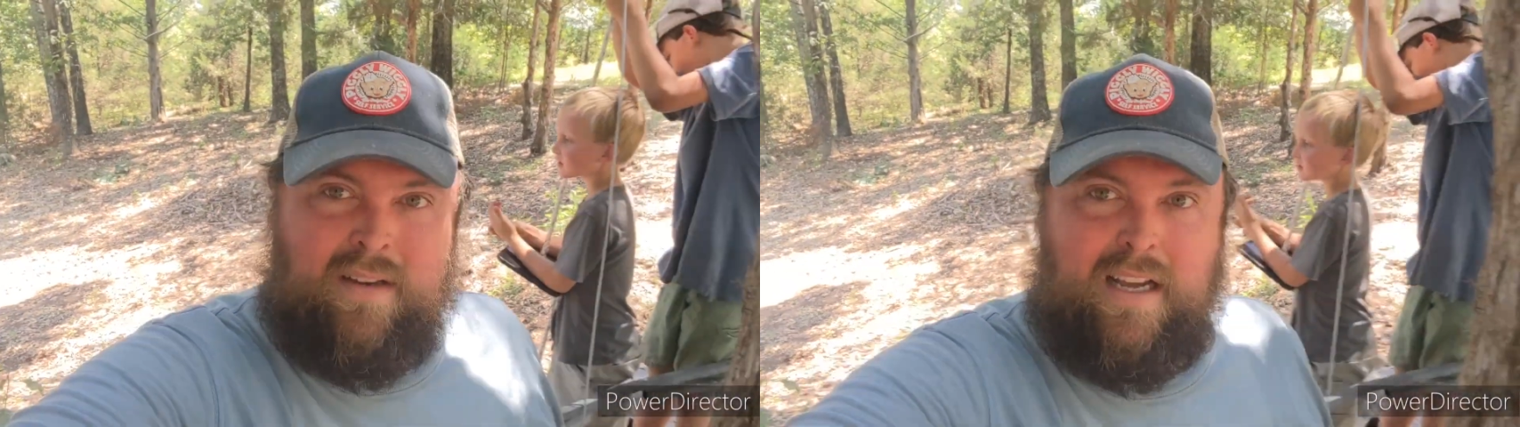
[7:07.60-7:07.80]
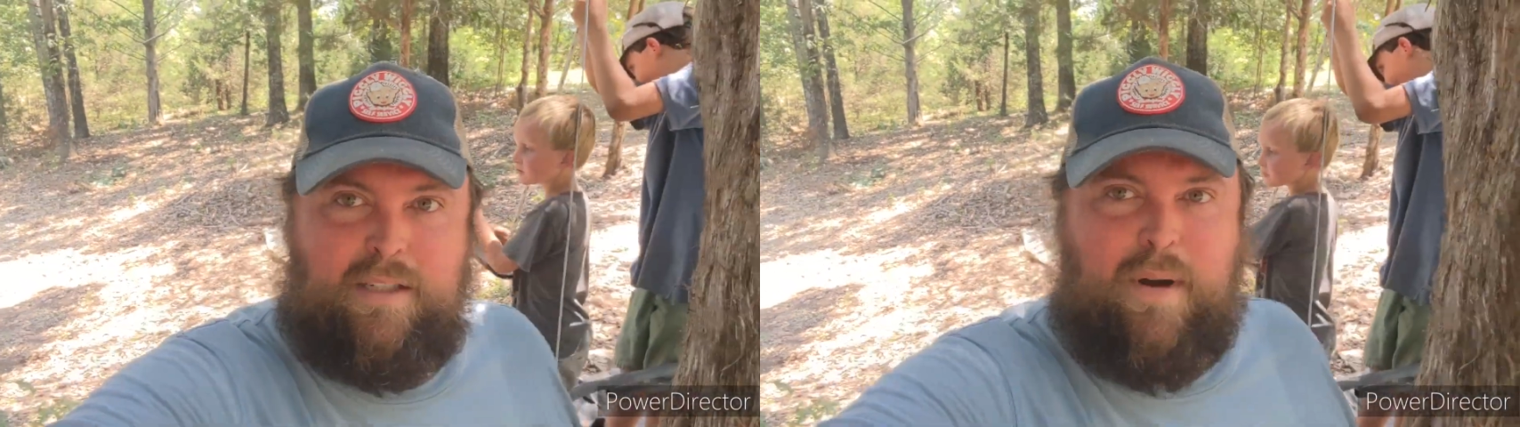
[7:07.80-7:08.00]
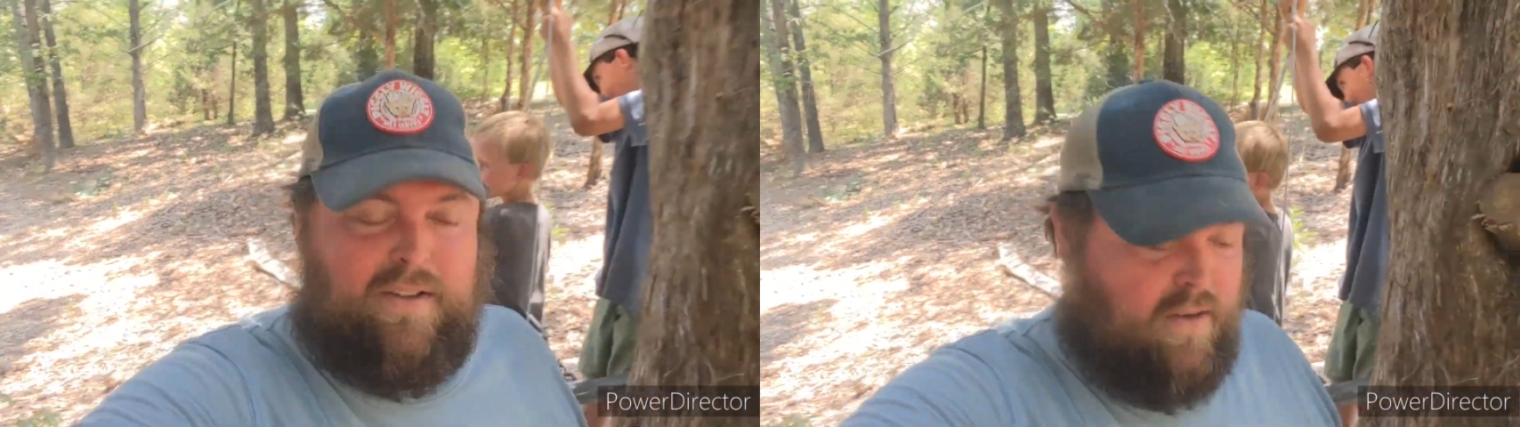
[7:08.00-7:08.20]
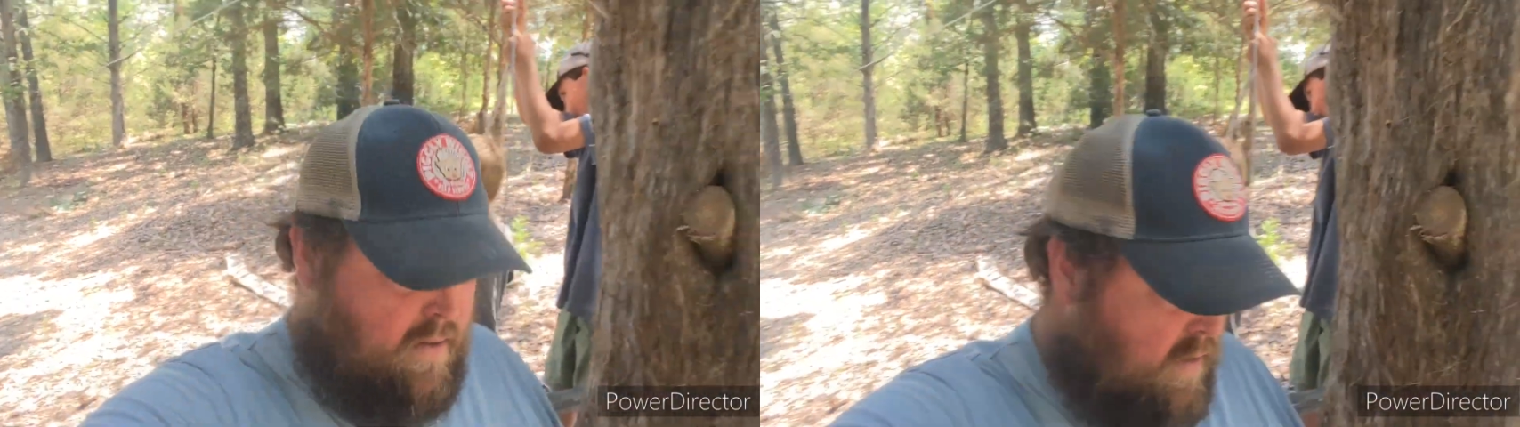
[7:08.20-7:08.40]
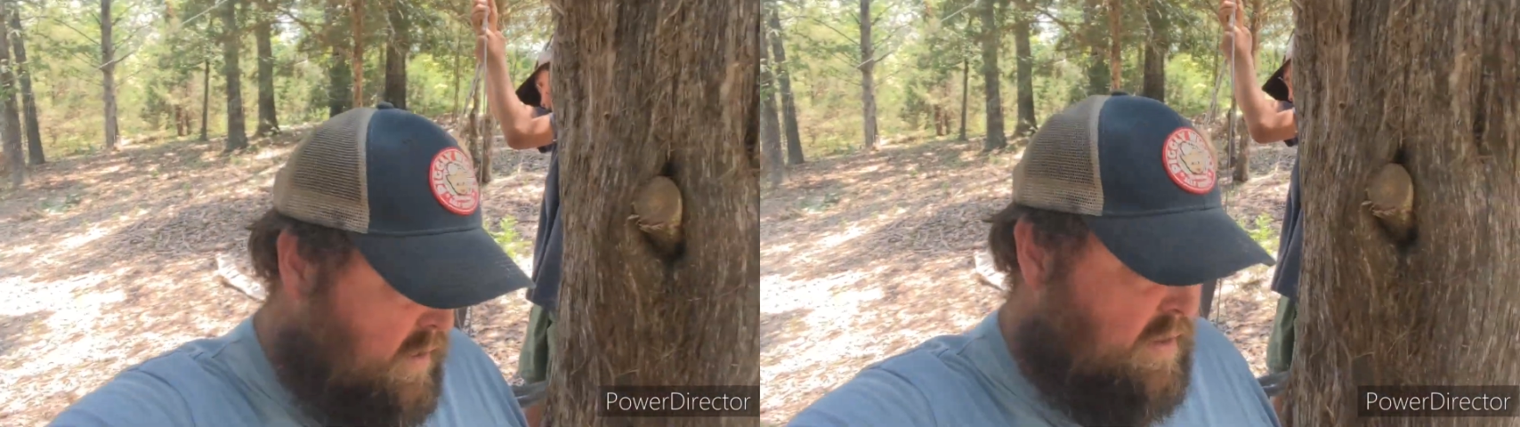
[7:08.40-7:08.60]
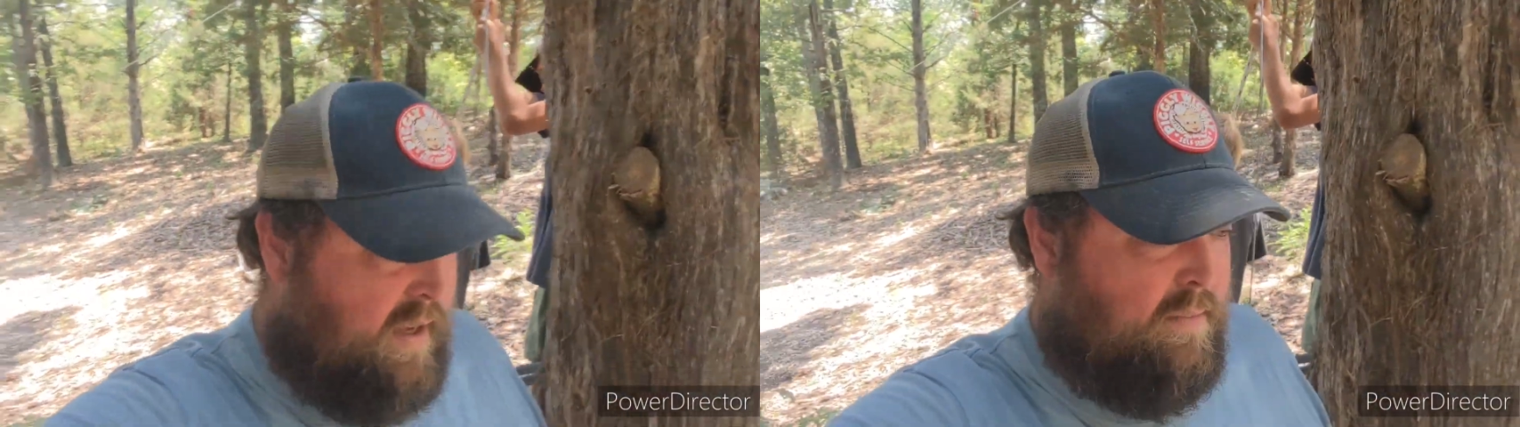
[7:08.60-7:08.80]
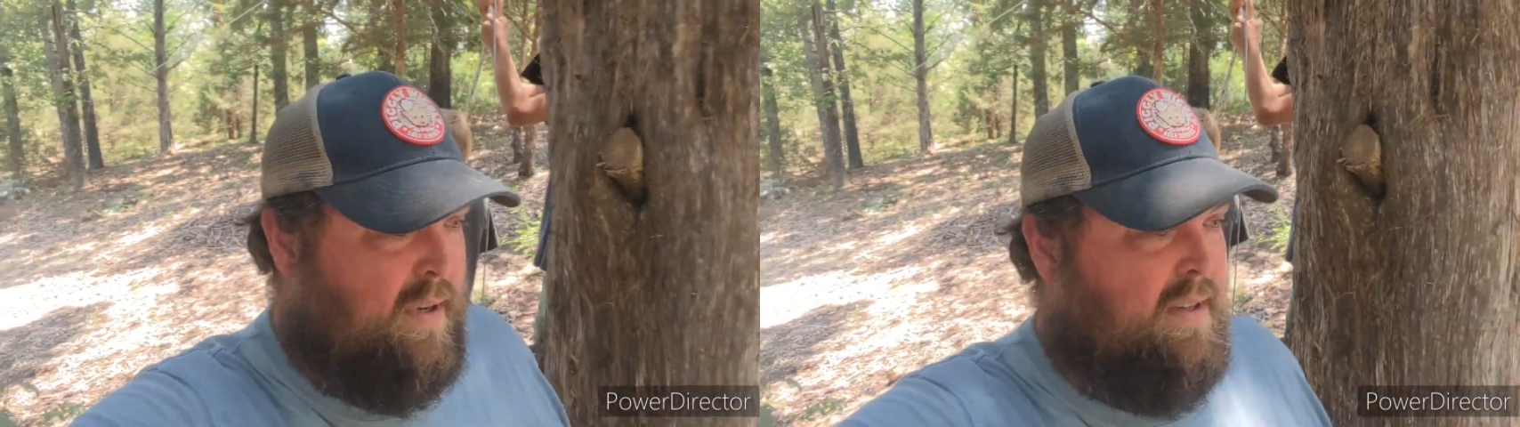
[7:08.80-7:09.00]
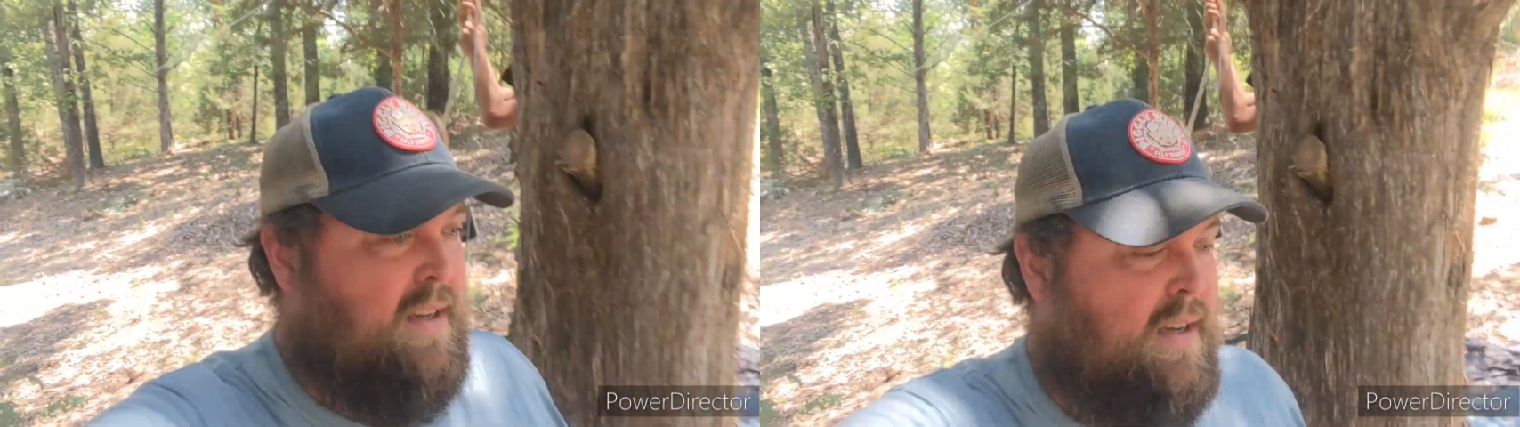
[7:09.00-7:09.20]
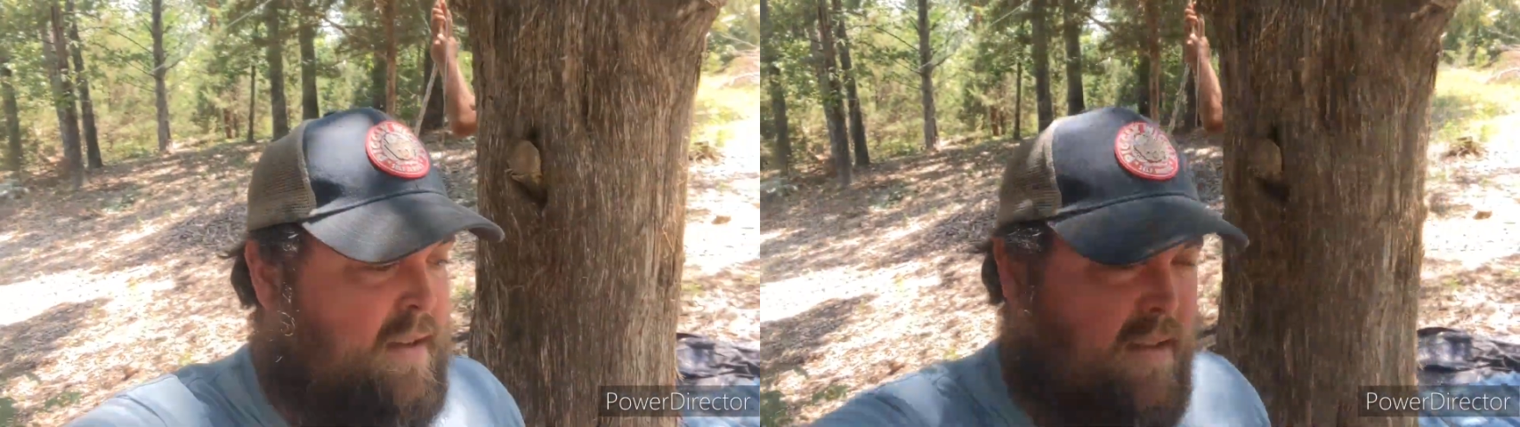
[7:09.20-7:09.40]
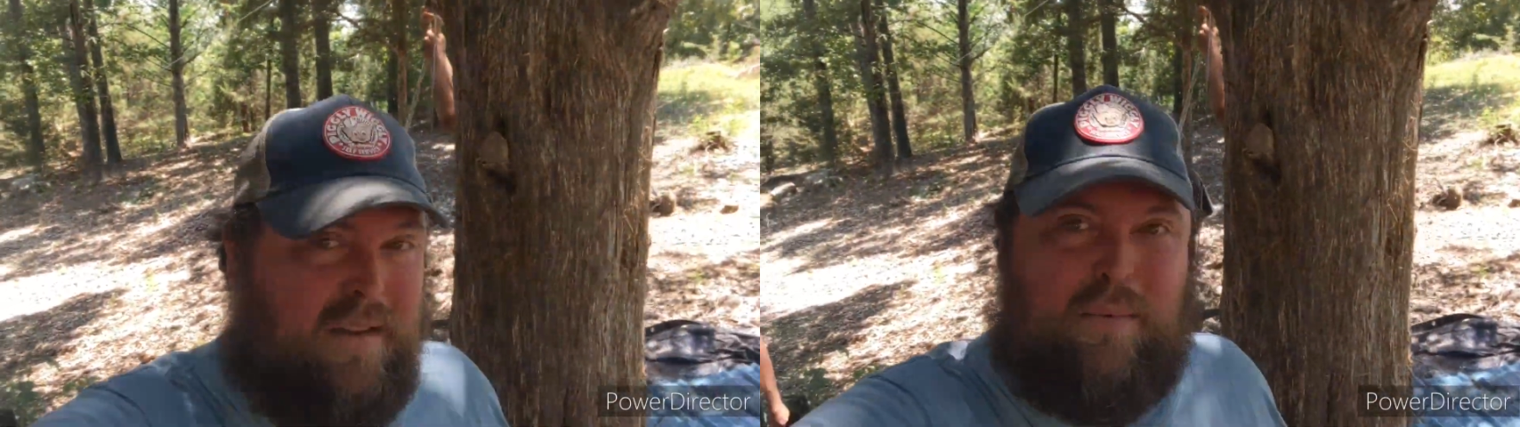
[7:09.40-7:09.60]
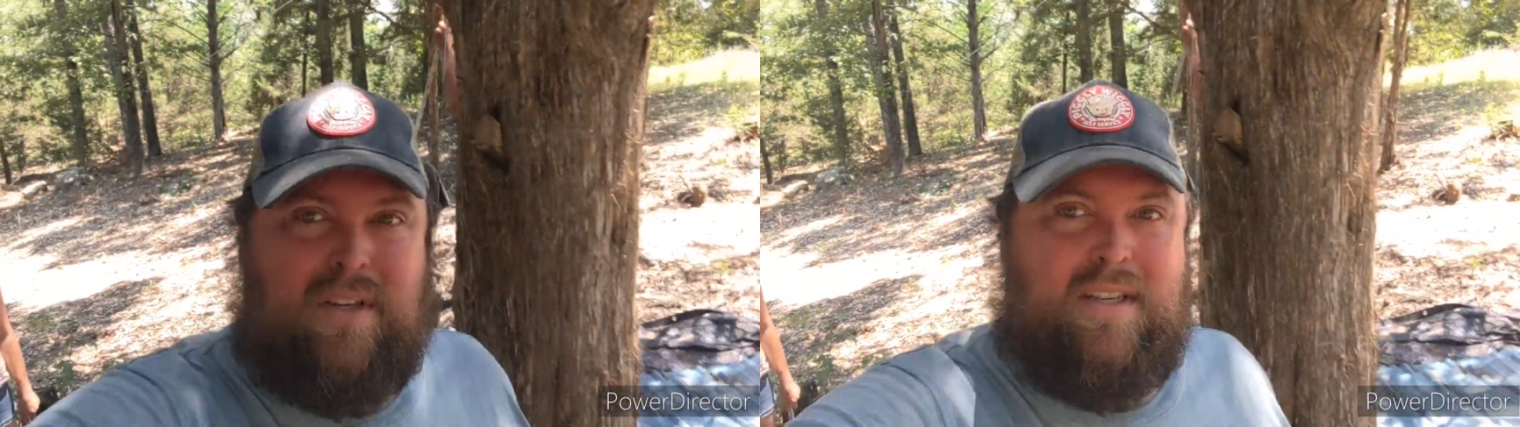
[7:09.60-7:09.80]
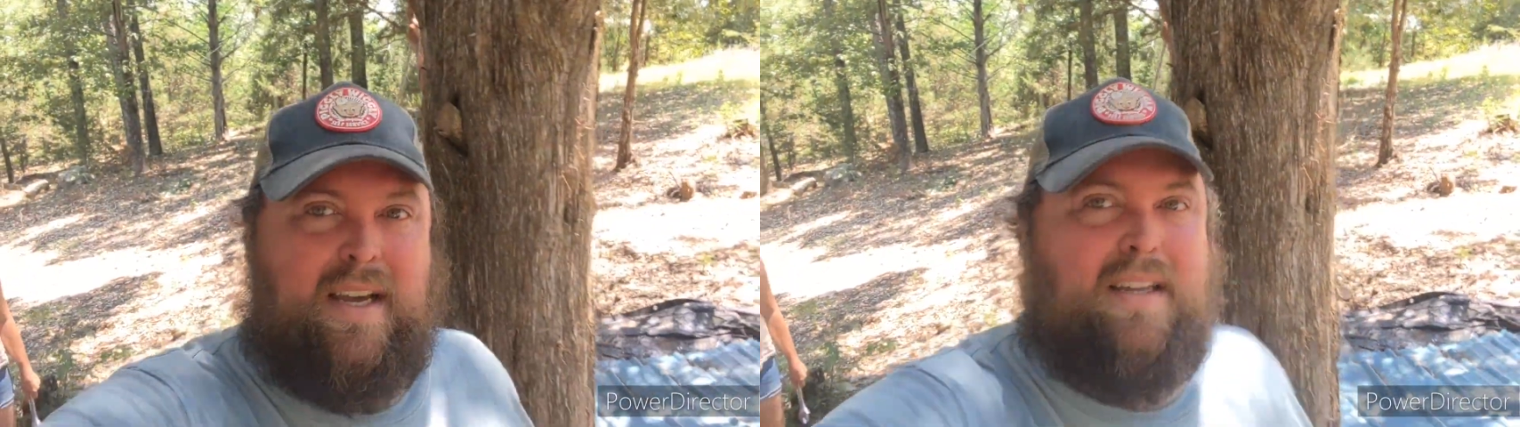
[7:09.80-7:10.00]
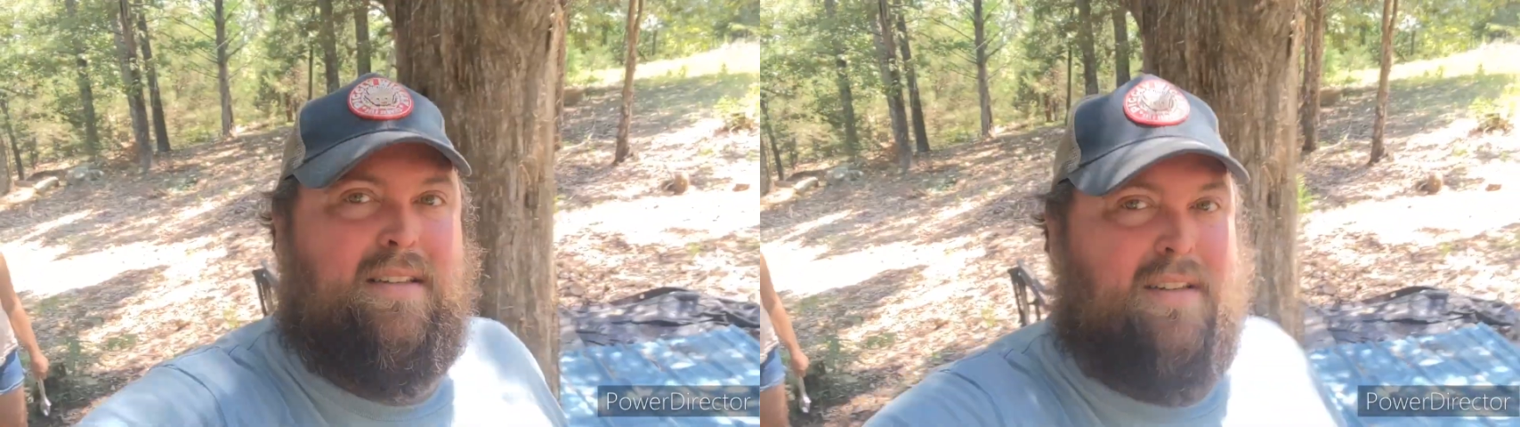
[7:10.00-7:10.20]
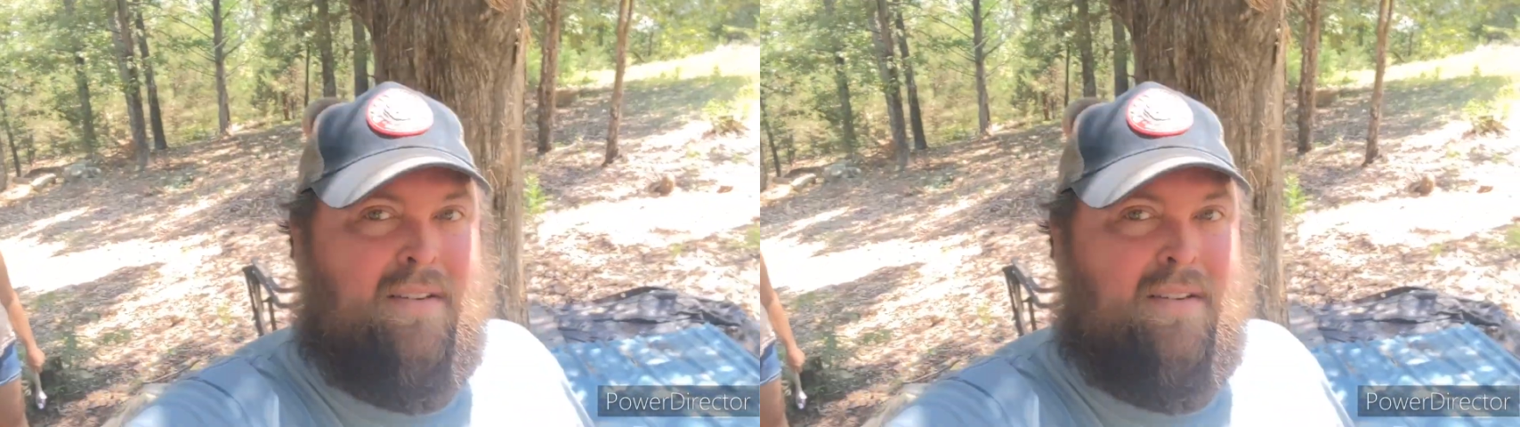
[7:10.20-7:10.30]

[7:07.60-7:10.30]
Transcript: Not sponsored or anything, but the boys like it.